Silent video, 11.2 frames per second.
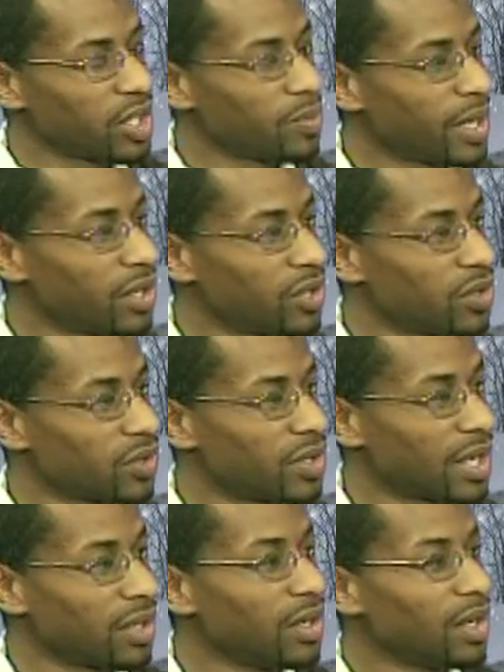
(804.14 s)
other case
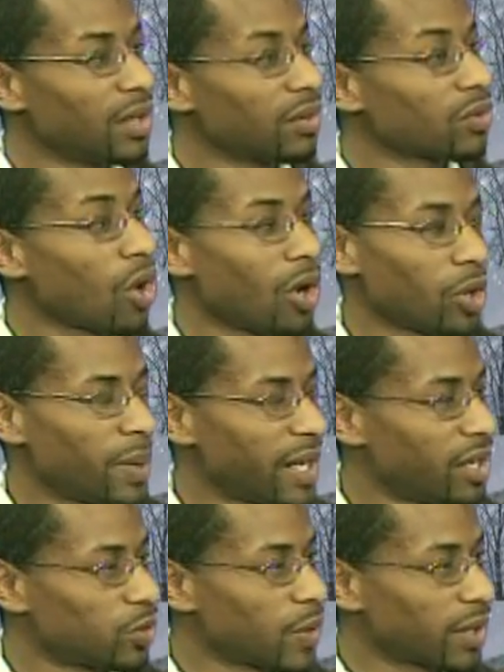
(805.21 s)
managers that call the
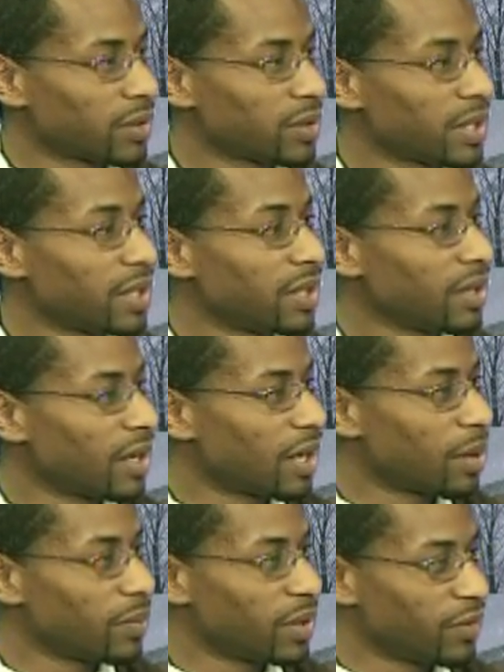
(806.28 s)
parents regularly,
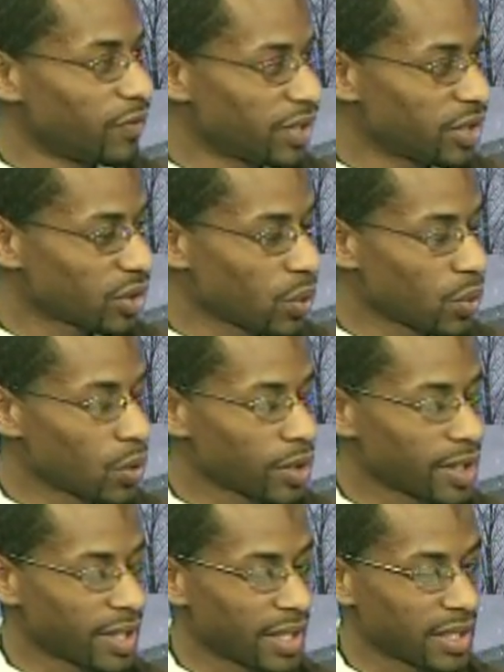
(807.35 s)
that visit
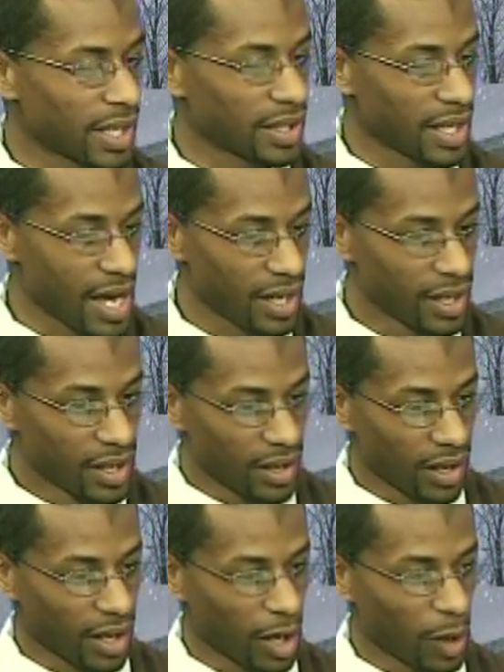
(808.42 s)
schools and things like that.
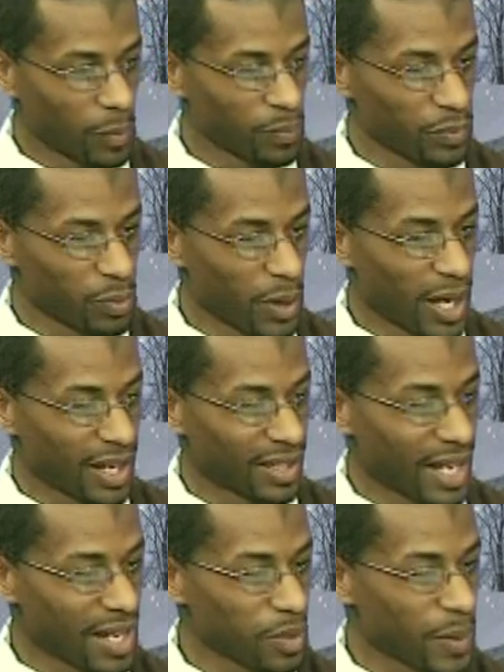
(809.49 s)
But
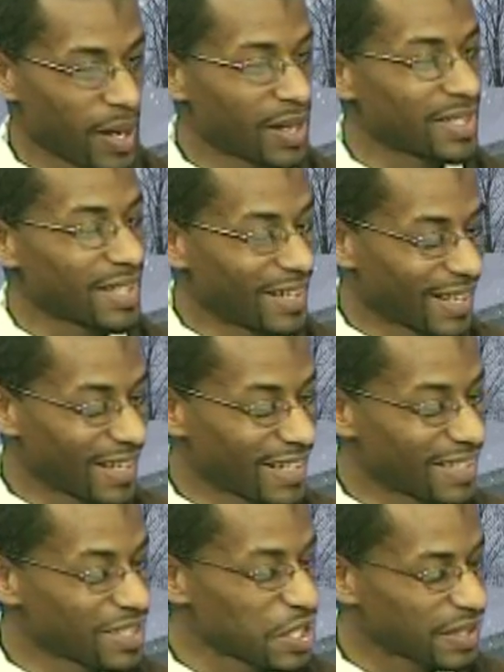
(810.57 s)
a lot of the parents,
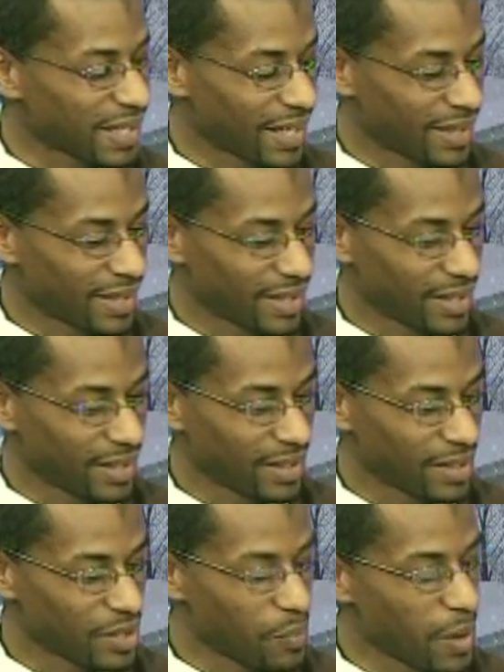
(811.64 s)
again, just like
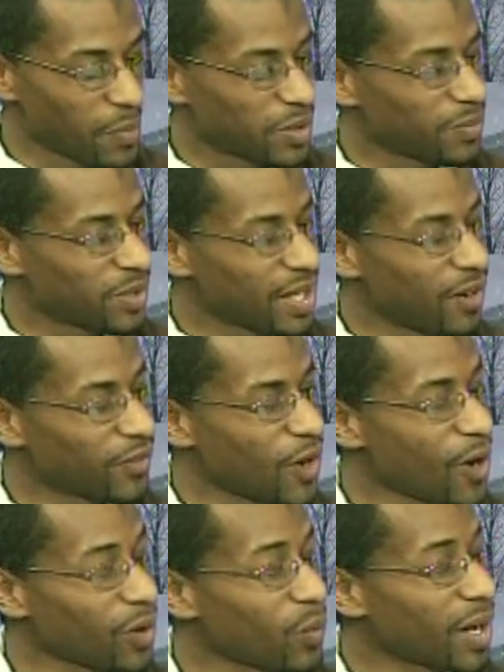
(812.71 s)
the members
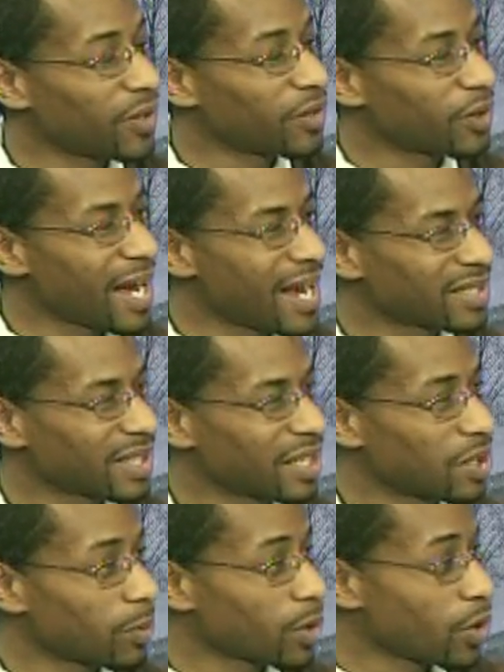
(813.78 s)
themselves, aren't aware that they're
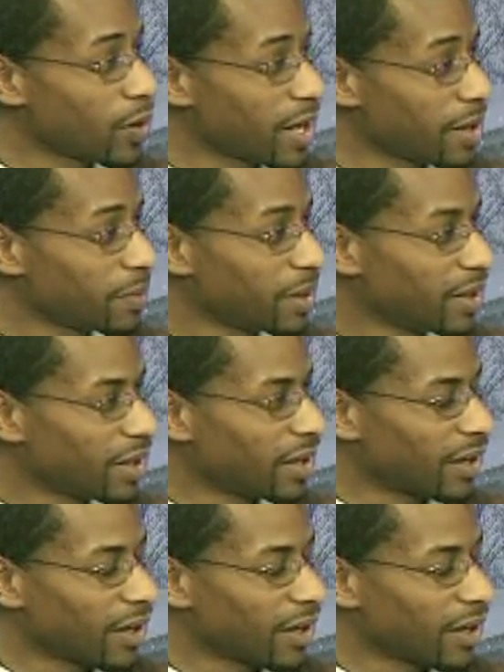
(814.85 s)
actually in a program